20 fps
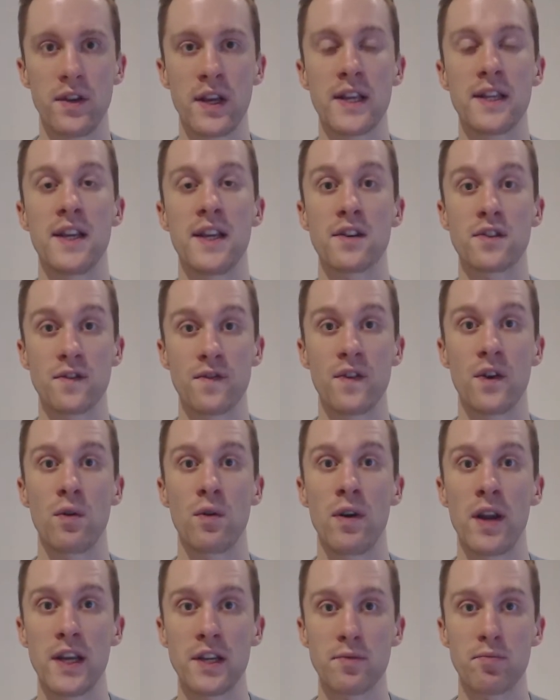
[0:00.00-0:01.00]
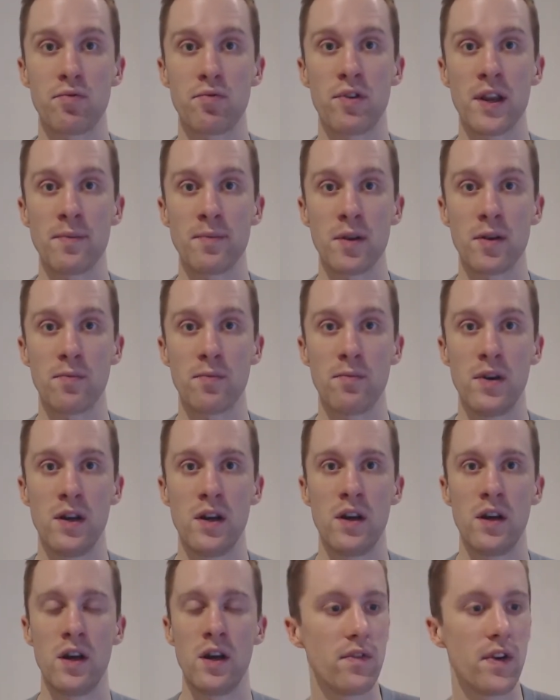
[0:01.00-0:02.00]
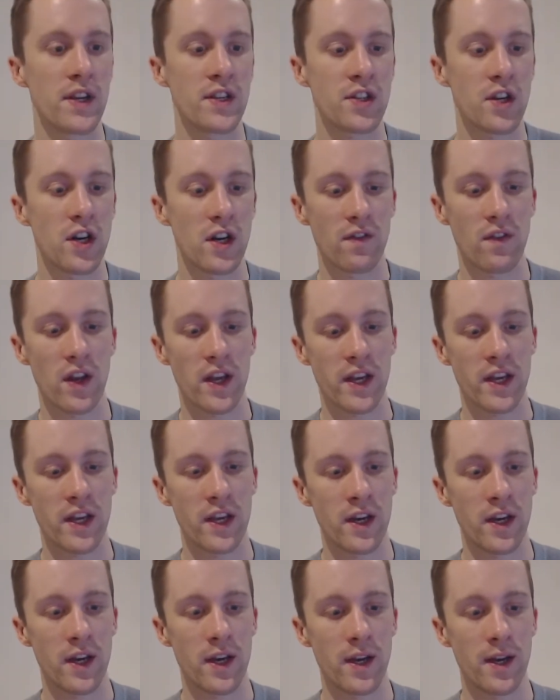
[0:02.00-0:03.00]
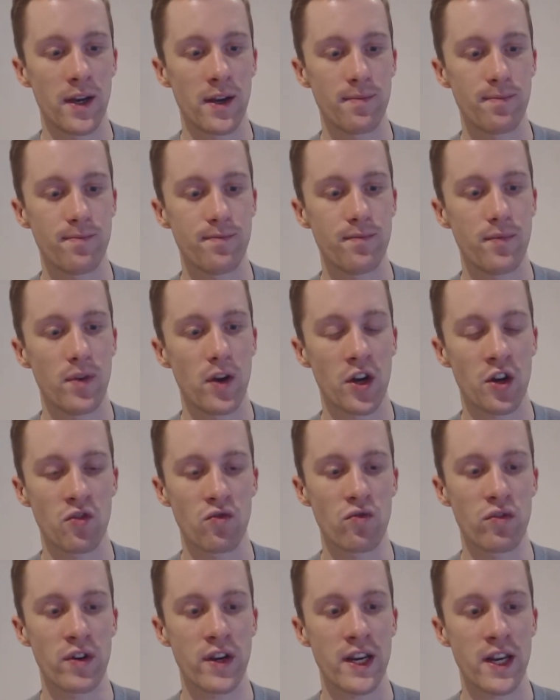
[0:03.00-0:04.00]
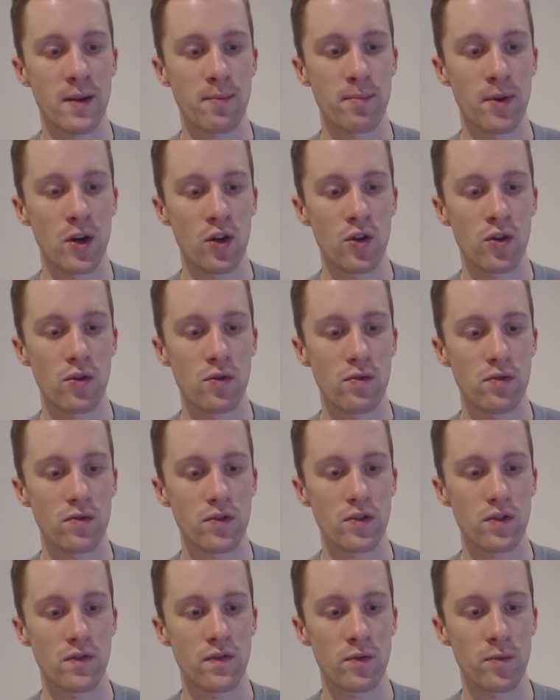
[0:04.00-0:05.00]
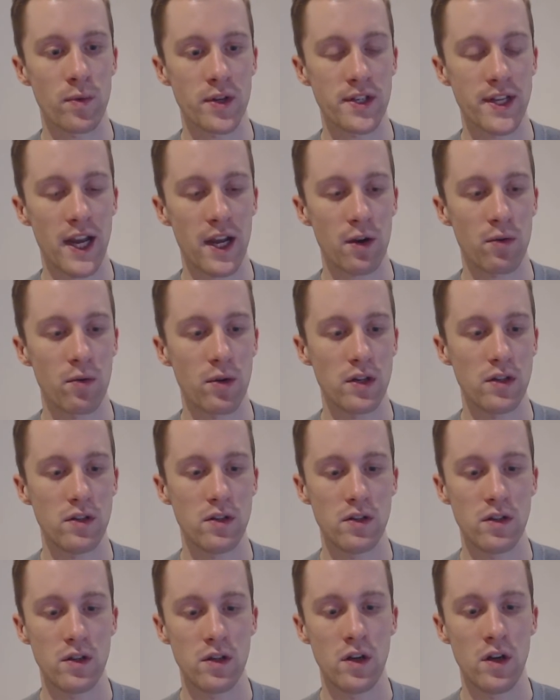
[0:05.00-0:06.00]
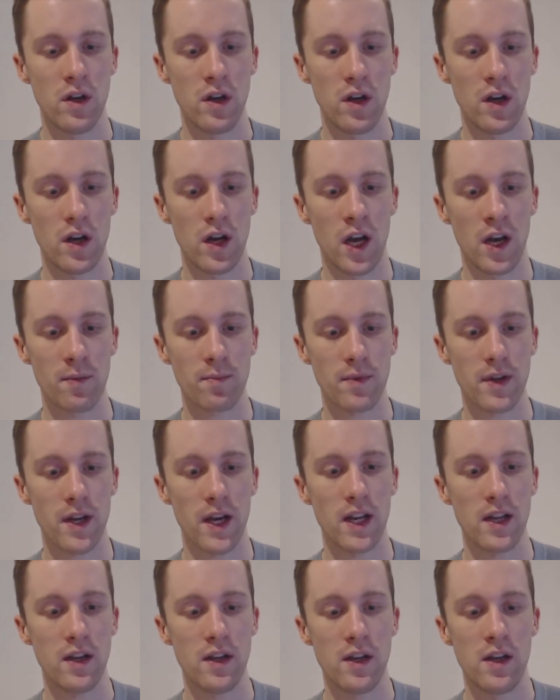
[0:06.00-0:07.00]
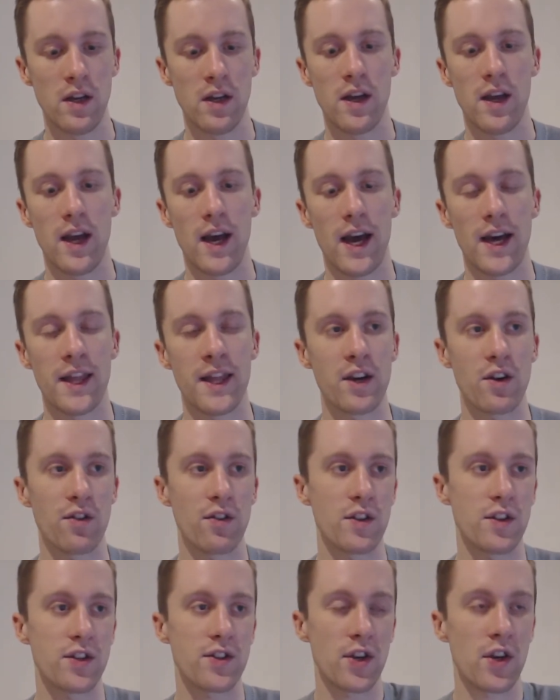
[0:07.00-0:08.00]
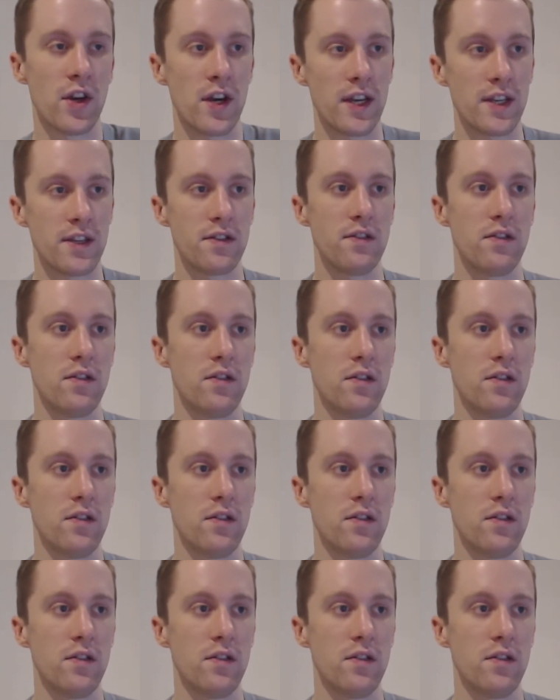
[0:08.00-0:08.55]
It does feel less premium. It's kind of like a greeny blue, sort of almost aqua colour, and then on the side